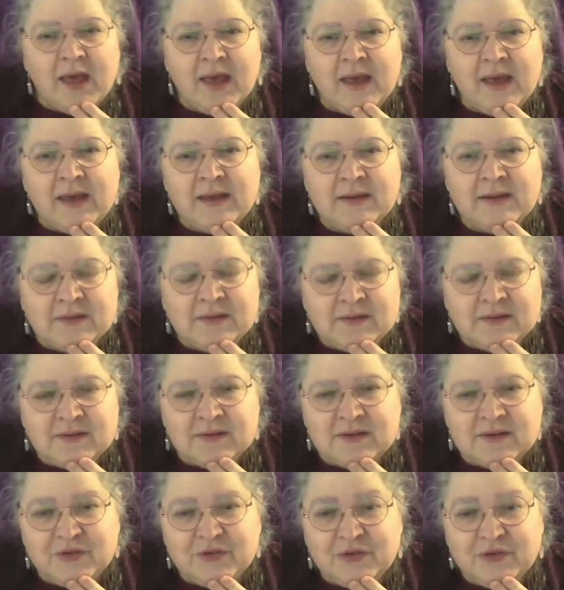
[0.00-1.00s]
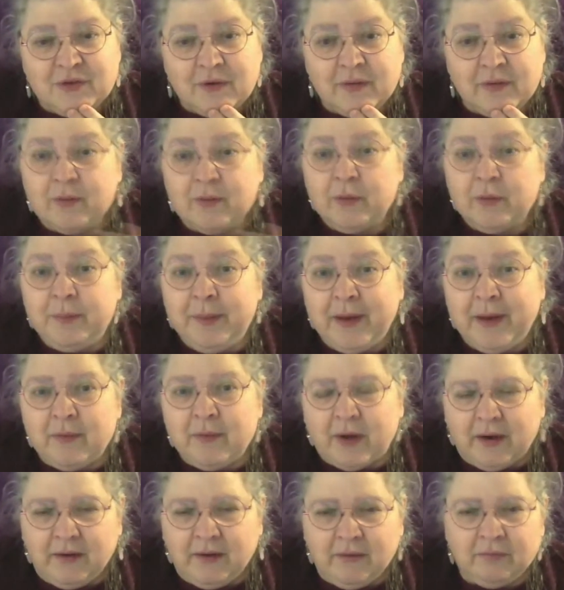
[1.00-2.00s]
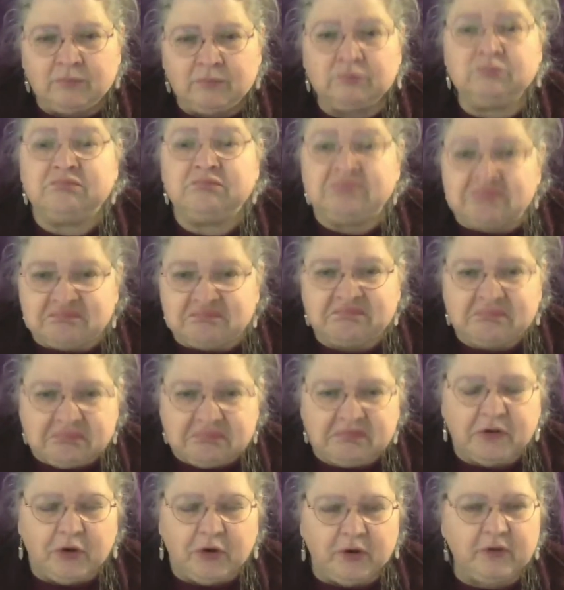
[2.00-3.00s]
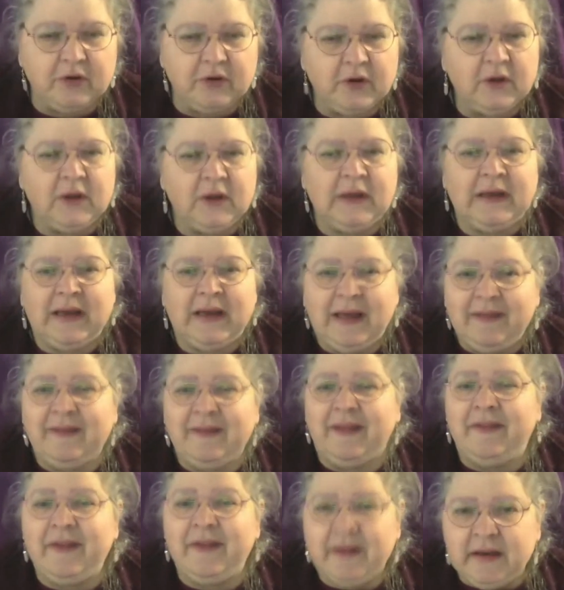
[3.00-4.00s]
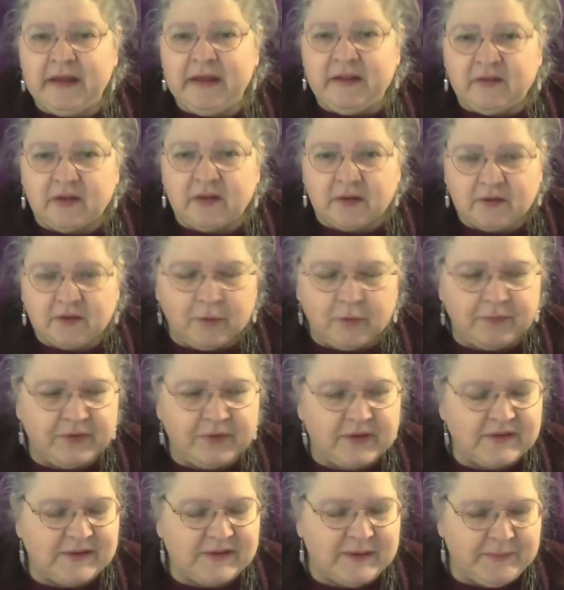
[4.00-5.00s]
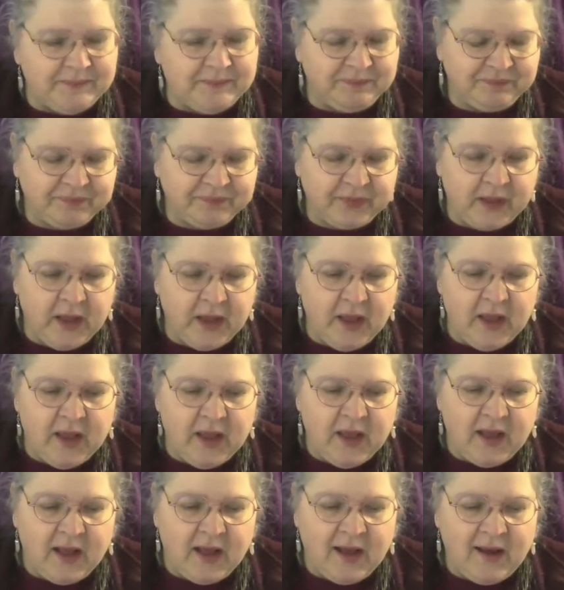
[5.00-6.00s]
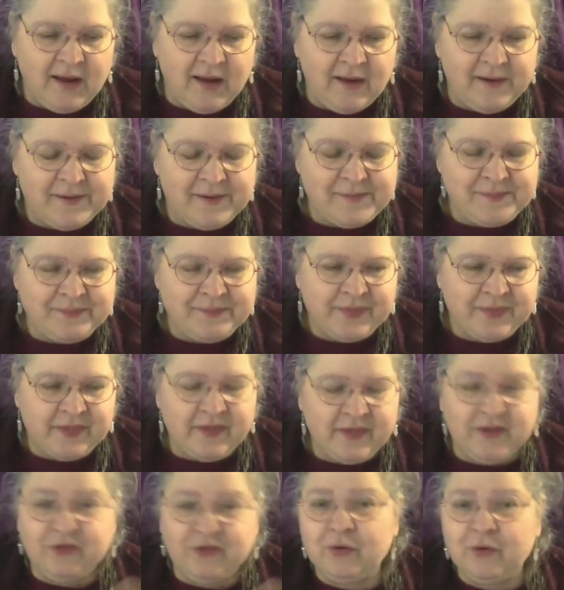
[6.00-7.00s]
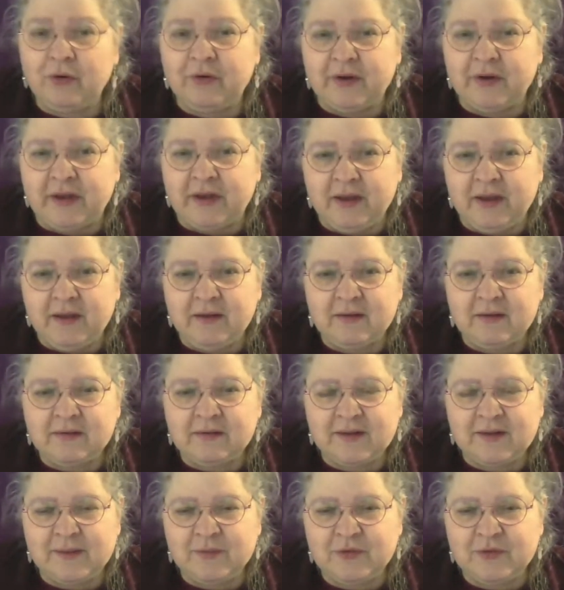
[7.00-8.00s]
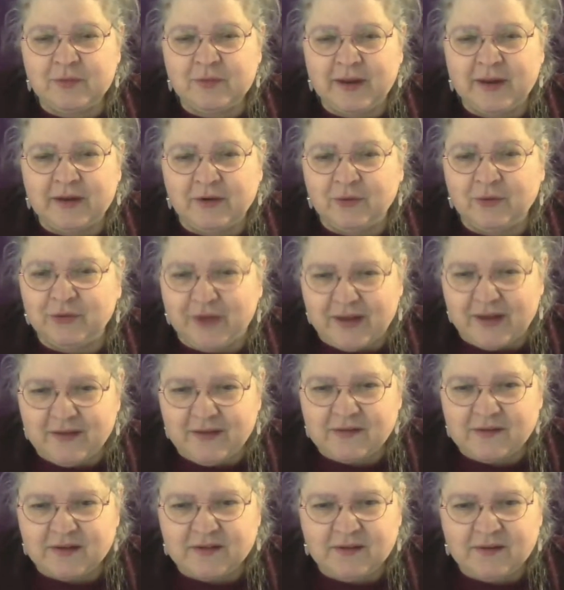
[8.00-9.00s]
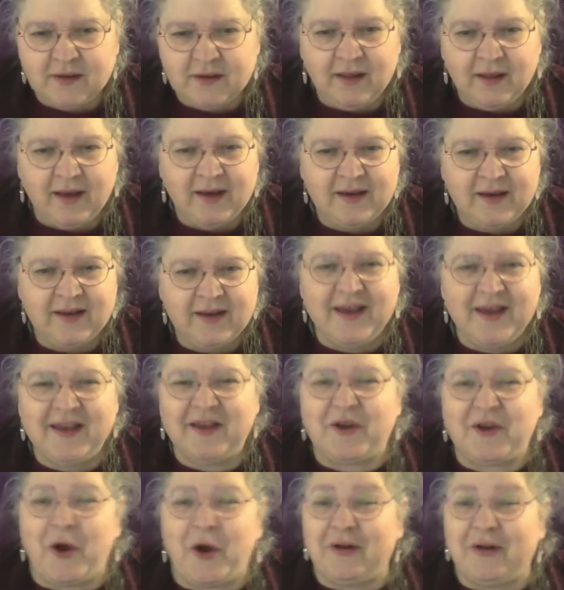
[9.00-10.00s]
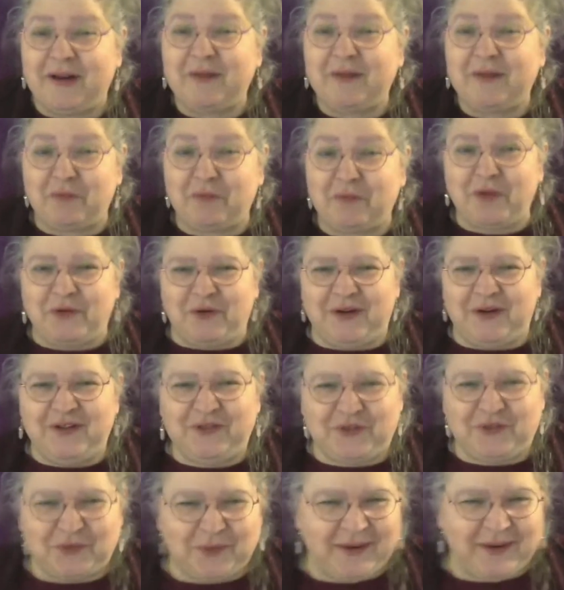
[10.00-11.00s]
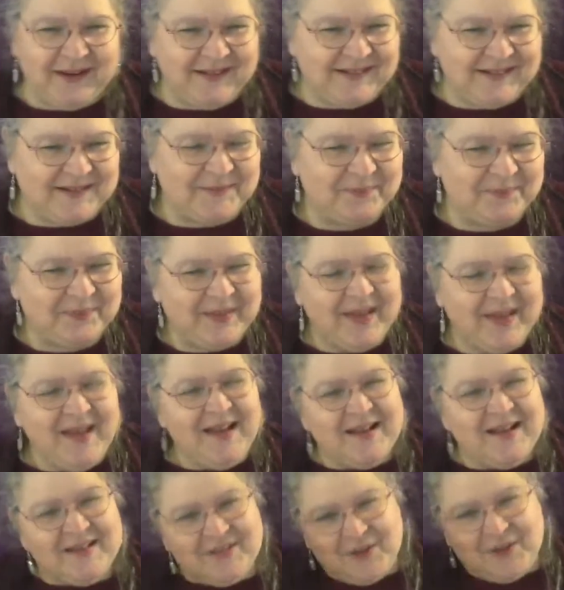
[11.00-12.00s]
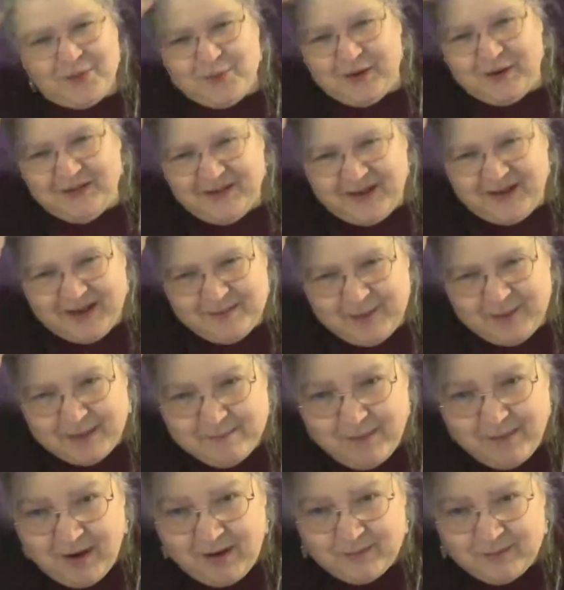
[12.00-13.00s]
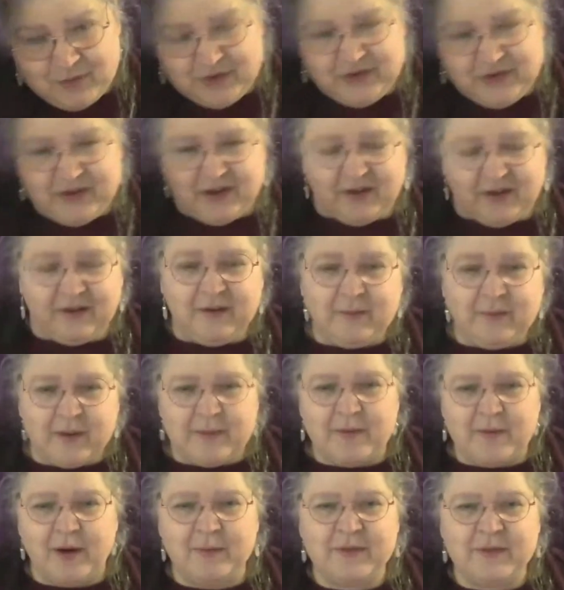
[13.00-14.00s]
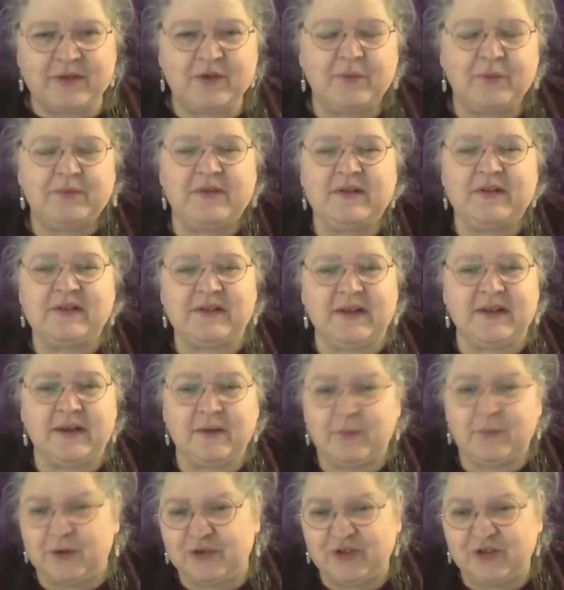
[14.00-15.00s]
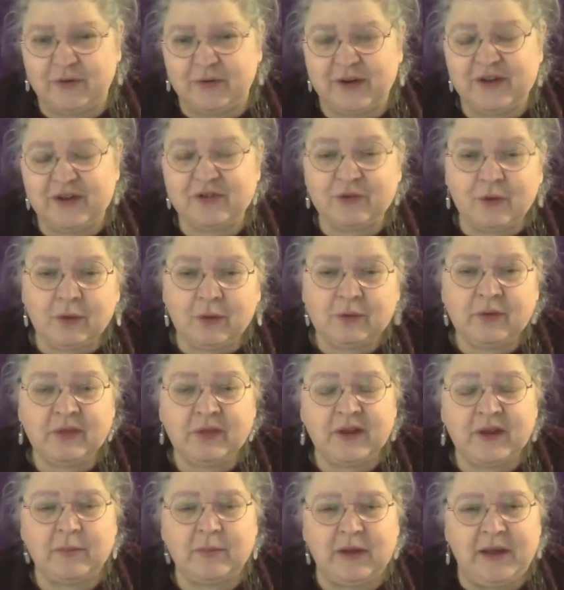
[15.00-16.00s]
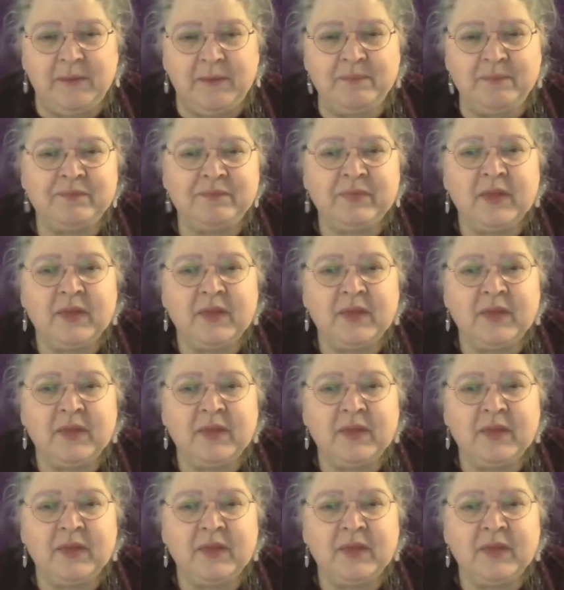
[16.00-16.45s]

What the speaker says: And so they would pick one, good, and then they'd eat obviously. This story seems to make no sense until I go a little further into it. And so one day my mom was here, and my mom is obviously one generation older than me.